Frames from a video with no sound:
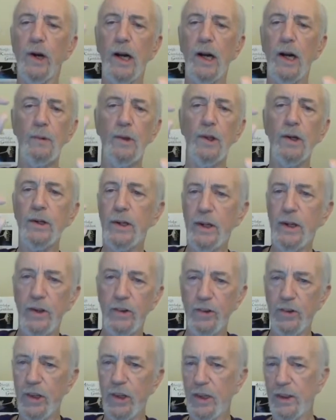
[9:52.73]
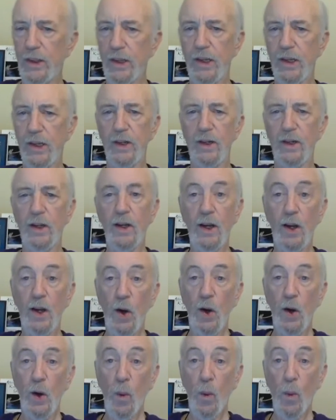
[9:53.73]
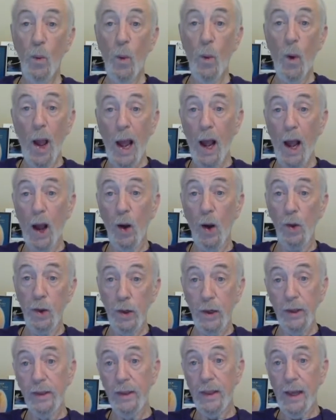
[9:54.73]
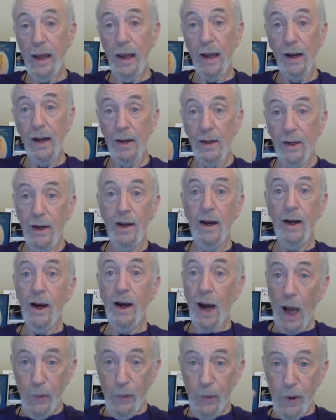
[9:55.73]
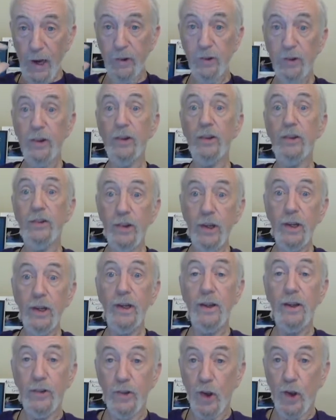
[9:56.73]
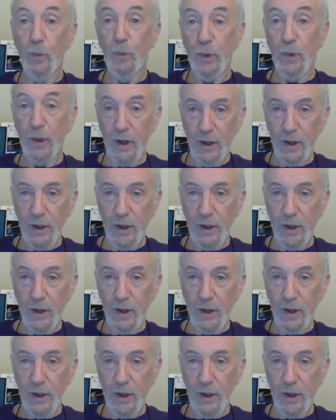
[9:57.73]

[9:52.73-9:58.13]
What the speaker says: I'm looking at this thing thinking, wow, look at that. I'm actually seeing something.